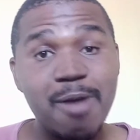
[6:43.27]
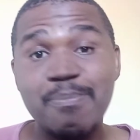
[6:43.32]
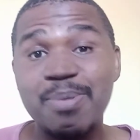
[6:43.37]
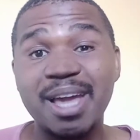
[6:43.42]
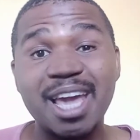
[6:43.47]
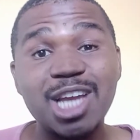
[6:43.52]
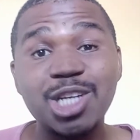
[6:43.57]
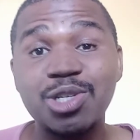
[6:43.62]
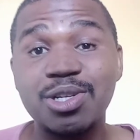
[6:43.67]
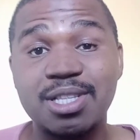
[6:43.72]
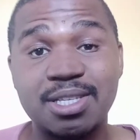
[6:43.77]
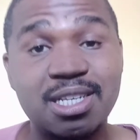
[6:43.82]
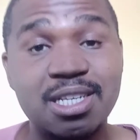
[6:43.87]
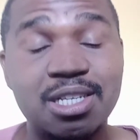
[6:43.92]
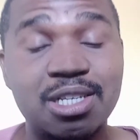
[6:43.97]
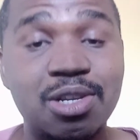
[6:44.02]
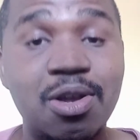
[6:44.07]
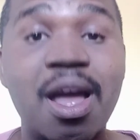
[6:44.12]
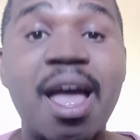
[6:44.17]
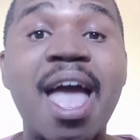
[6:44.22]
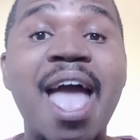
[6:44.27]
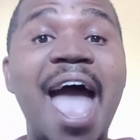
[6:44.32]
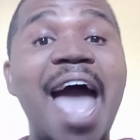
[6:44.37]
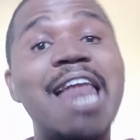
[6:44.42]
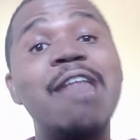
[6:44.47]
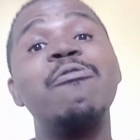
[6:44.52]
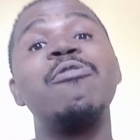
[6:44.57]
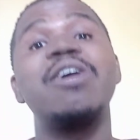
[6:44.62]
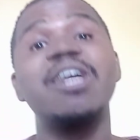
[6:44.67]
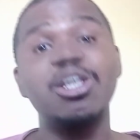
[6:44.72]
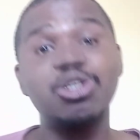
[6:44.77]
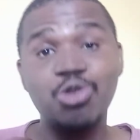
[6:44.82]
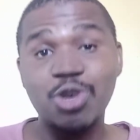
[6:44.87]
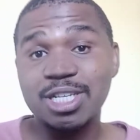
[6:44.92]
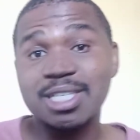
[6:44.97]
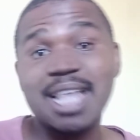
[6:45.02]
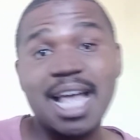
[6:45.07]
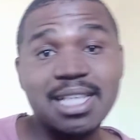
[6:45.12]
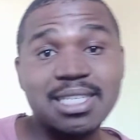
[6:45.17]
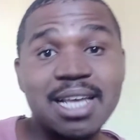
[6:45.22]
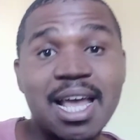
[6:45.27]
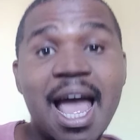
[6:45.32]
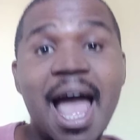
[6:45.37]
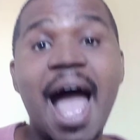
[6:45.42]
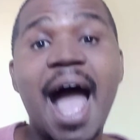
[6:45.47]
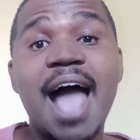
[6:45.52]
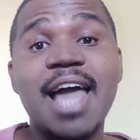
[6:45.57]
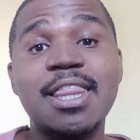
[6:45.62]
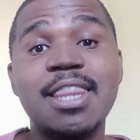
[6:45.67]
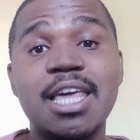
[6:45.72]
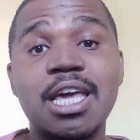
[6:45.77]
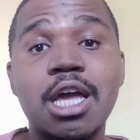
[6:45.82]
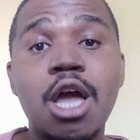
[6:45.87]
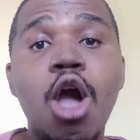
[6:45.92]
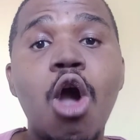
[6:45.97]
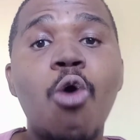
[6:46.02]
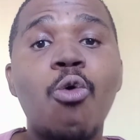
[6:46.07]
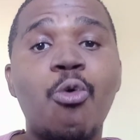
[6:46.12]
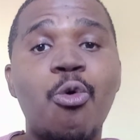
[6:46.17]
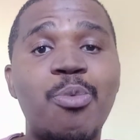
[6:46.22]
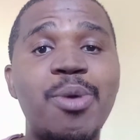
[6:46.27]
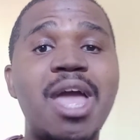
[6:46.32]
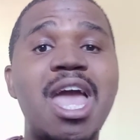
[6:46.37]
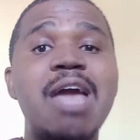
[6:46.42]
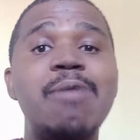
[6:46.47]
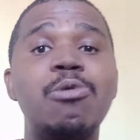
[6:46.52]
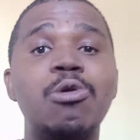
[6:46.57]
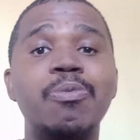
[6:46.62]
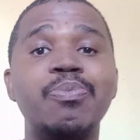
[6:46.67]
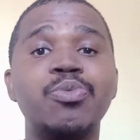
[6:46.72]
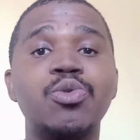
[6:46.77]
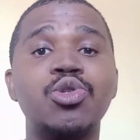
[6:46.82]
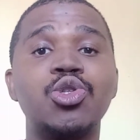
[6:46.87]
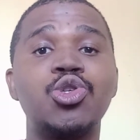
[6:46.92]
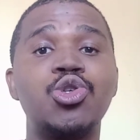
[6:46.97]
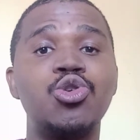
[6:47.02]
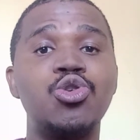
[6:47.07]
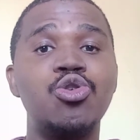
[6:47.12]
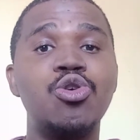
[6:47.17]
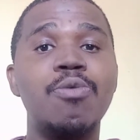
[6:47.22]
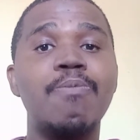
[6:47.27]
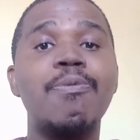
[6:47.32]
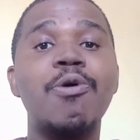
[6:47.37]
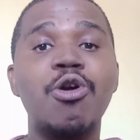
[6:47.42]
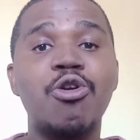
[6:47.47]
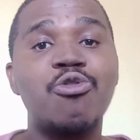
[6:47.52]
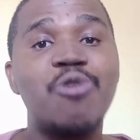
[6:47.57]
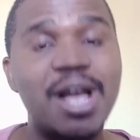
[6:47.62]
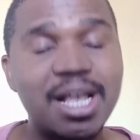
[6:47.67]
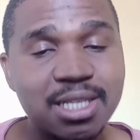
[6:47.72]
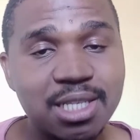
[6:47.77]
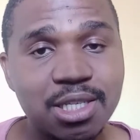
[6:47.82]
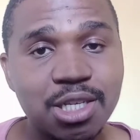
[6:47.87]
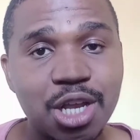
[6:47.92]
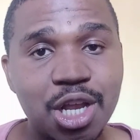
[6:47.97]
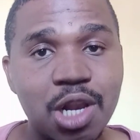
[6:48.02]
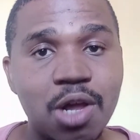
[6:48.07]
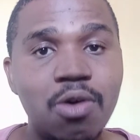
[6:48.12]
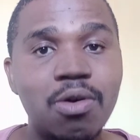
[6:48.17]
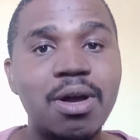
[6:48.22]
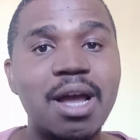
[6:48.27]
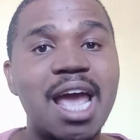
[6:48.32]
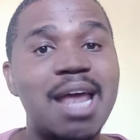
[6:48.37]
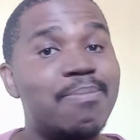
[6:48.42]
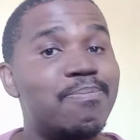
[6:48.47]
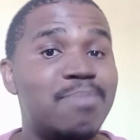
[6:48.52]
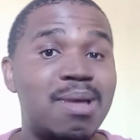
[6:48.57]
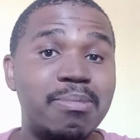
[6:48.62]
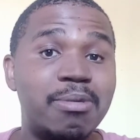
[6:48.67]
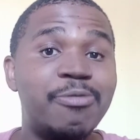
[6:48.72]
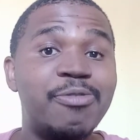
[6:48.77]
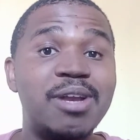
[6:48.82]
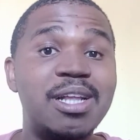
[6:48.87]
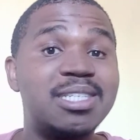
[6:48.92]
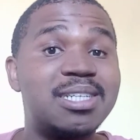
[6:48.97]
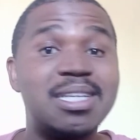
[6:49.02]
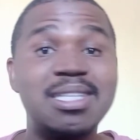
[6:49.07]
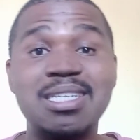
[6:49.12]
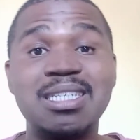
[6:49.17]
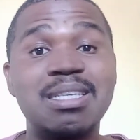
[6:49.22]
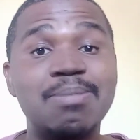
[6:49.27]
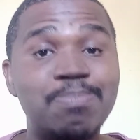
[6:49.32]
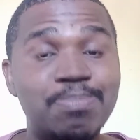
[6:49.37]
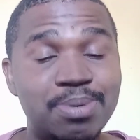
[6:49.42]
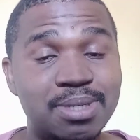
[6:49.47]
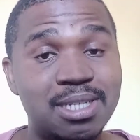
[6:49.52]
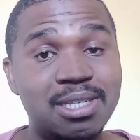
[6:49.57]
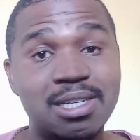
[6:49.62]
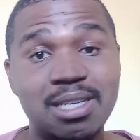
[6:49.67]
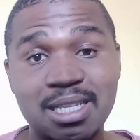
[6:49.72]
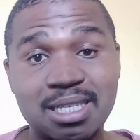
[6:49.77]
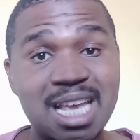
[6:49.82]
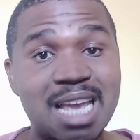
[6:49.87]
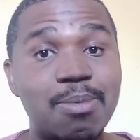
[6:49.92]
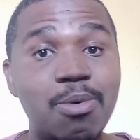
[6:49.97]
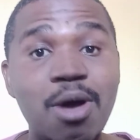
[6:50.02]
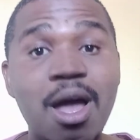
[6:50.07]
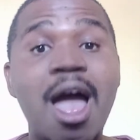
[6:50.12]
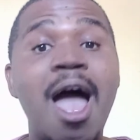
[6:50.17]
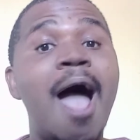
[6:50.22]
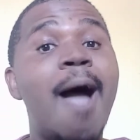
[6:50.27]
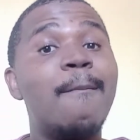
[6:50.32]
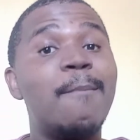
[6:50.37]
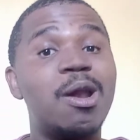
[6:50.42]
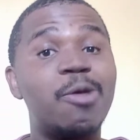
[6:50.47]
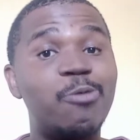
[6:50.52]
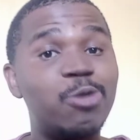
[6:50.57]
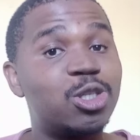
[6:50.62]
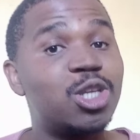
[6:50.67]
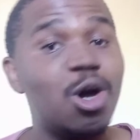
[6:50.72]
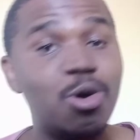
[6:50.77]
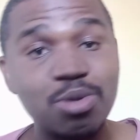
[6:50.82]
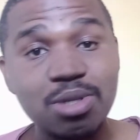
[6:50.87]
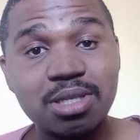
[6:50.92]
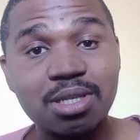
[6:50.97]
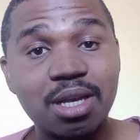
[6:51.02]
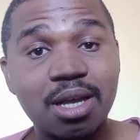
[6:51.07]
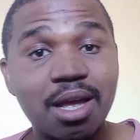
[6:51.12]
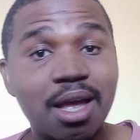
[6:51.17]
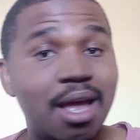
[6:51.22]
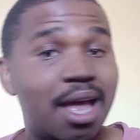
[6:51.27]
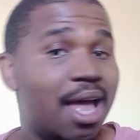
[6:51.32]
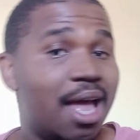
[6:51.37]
big issue this season, you know? And if we can address that, I think we'll be able to progress, you know, and maybe finish in a decent position in the table. But if we don't,